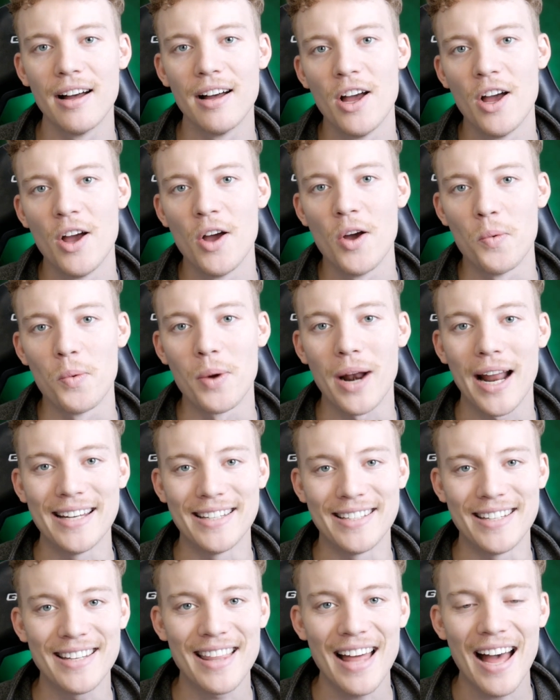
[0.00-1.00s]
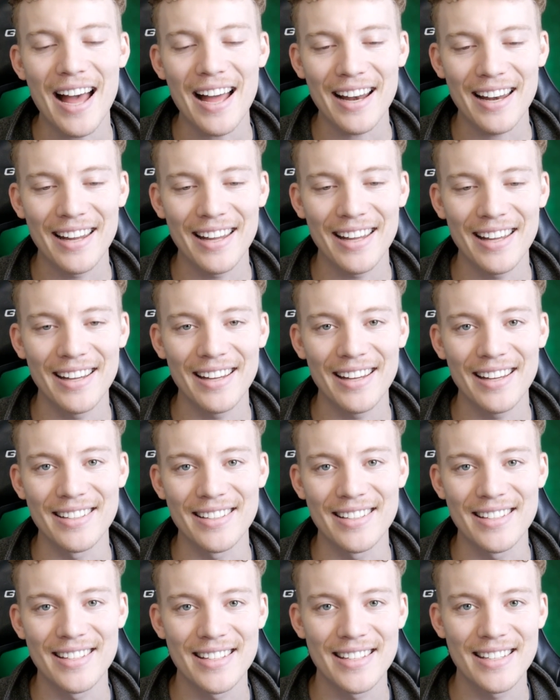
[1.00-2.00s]
when I did that,
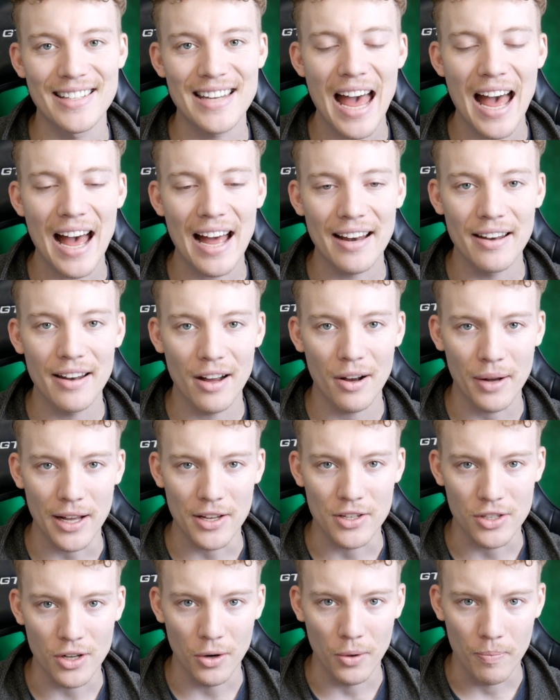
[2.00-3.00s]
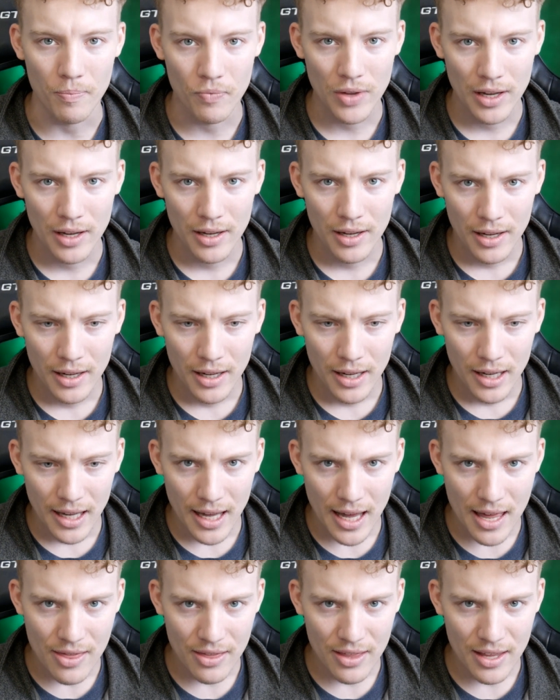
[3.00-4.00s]
instead, okay, so
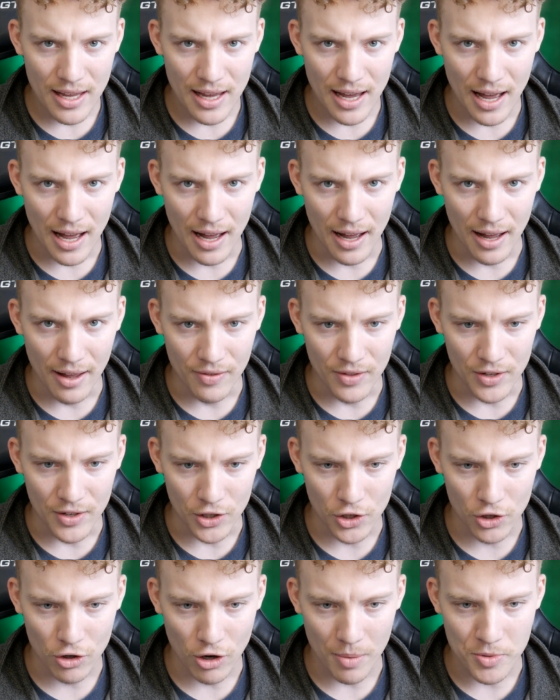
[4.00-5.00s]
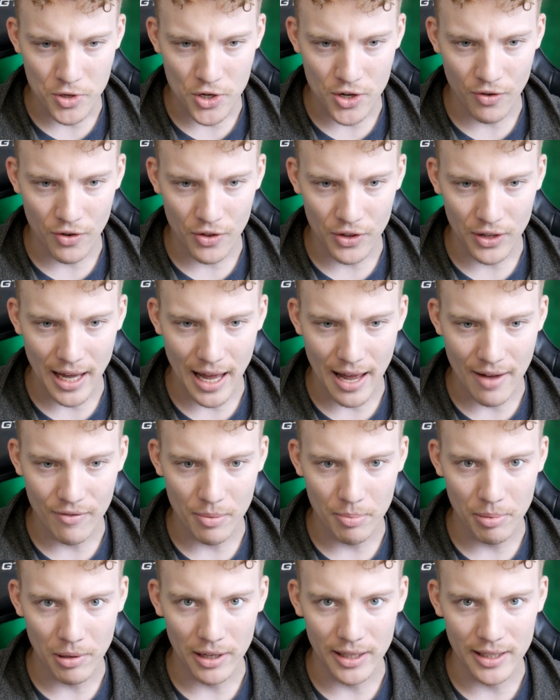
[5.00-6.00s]
in the description for the Canva
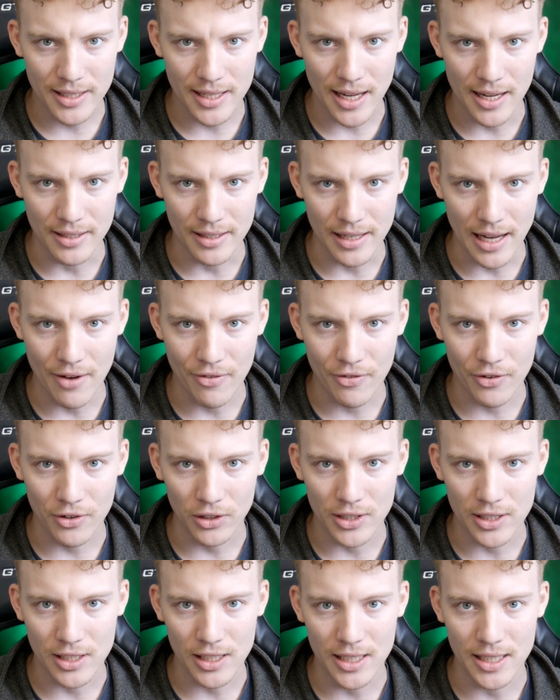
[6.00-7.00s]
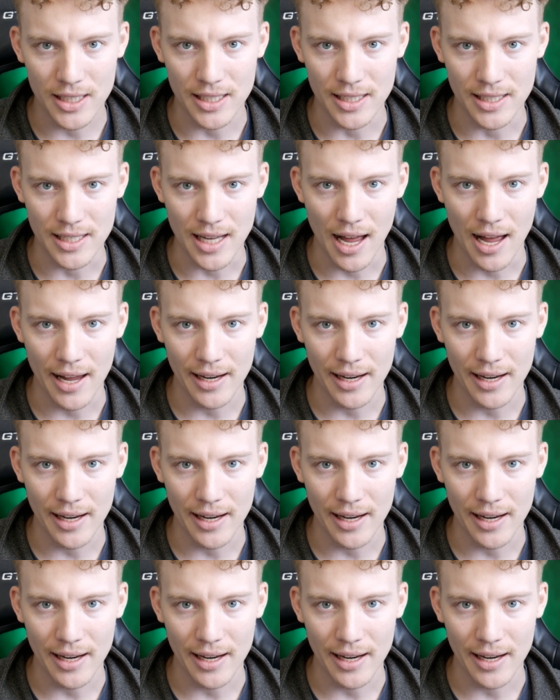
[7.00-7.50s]
plugin says effortlessly design